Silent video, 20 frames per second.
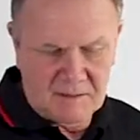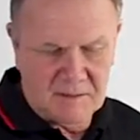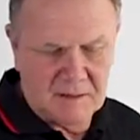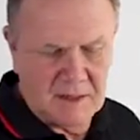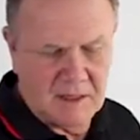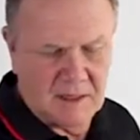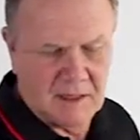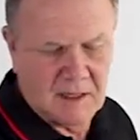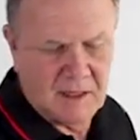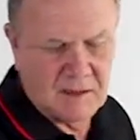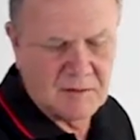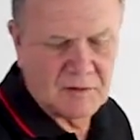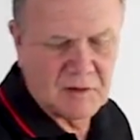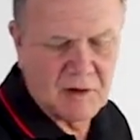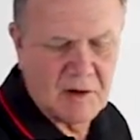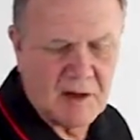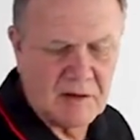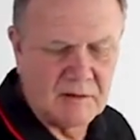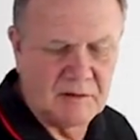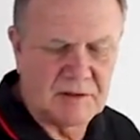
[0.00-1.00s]
the
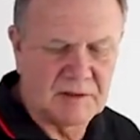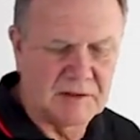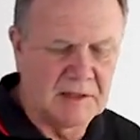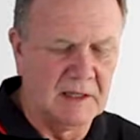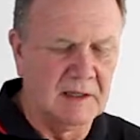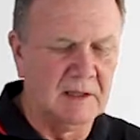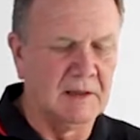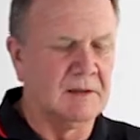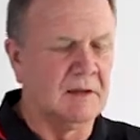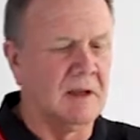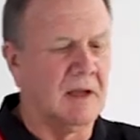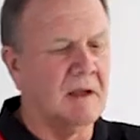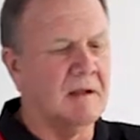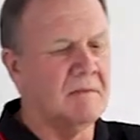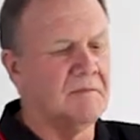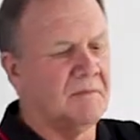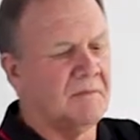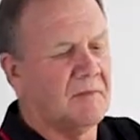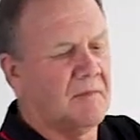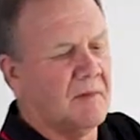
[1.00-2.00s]
internal cylinder.
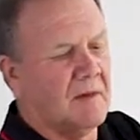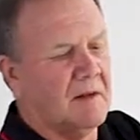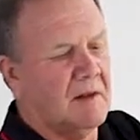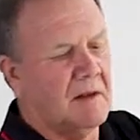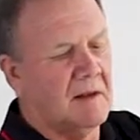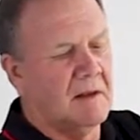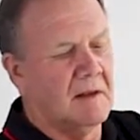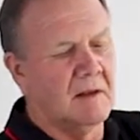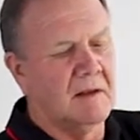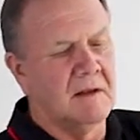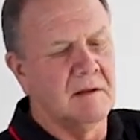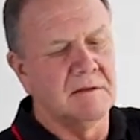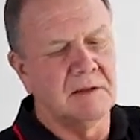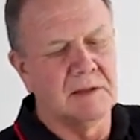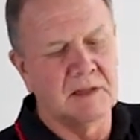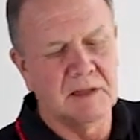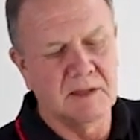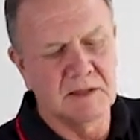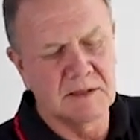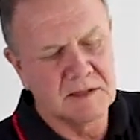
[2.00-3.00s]

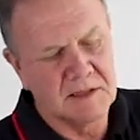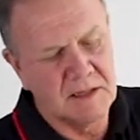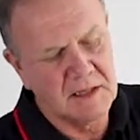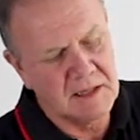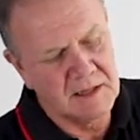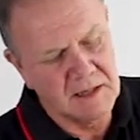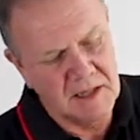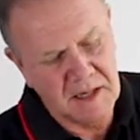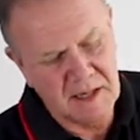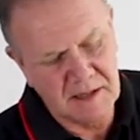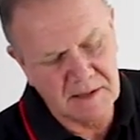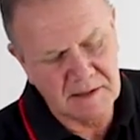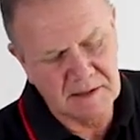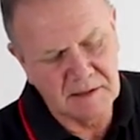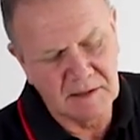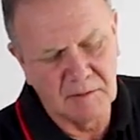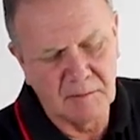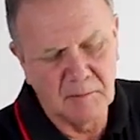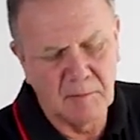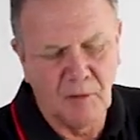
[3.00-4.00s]
You can see there's a
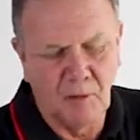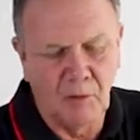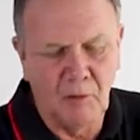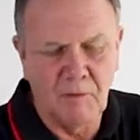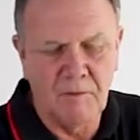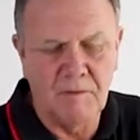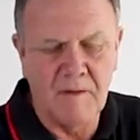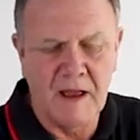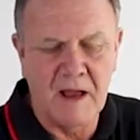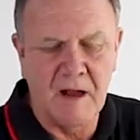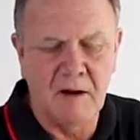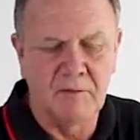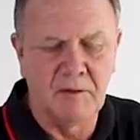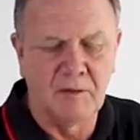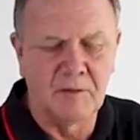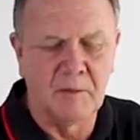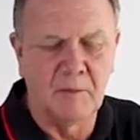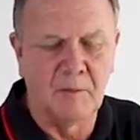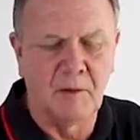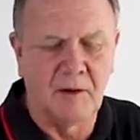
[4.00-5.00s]
little ball valve
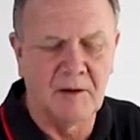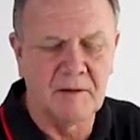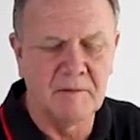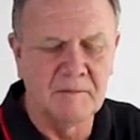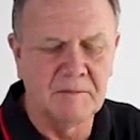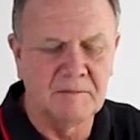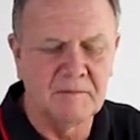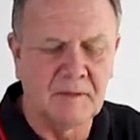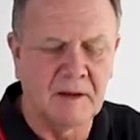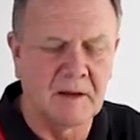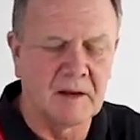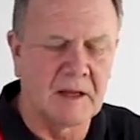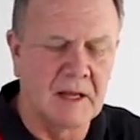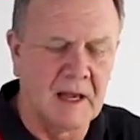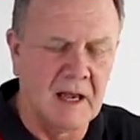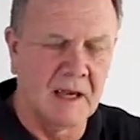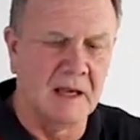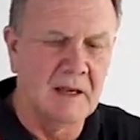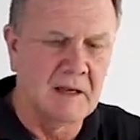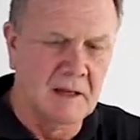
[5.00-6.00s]
on the bottom,
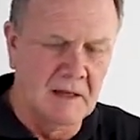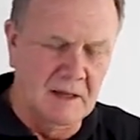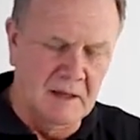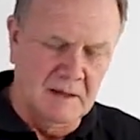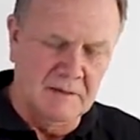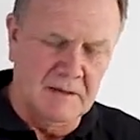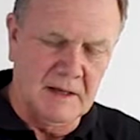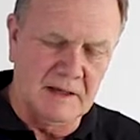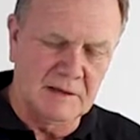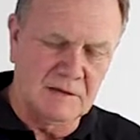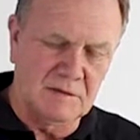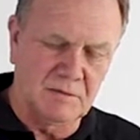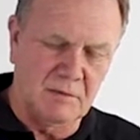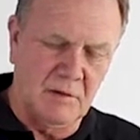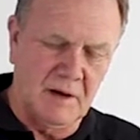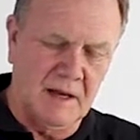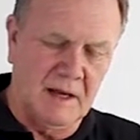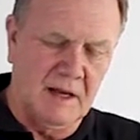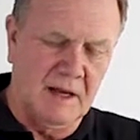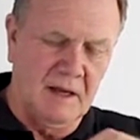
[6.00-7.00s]
okay? That's
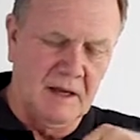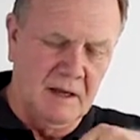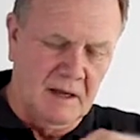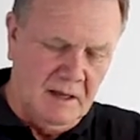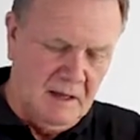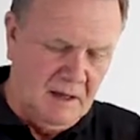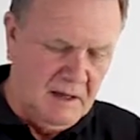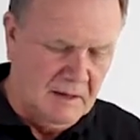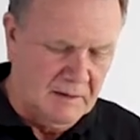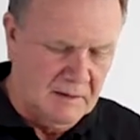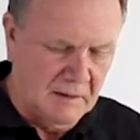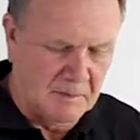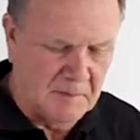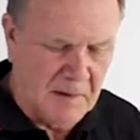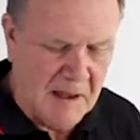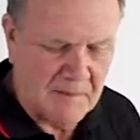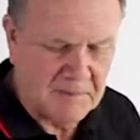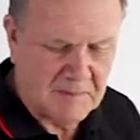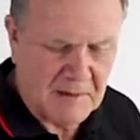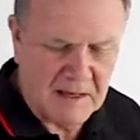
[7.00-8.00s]
where the
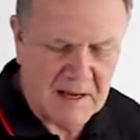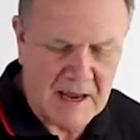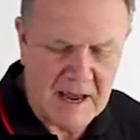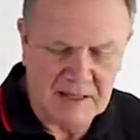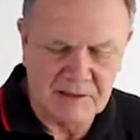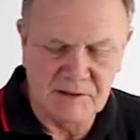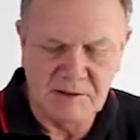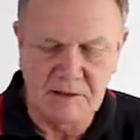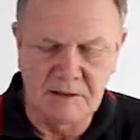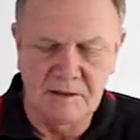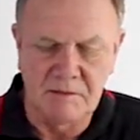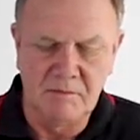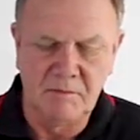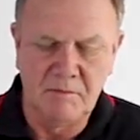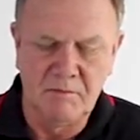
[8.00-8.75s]
pumping action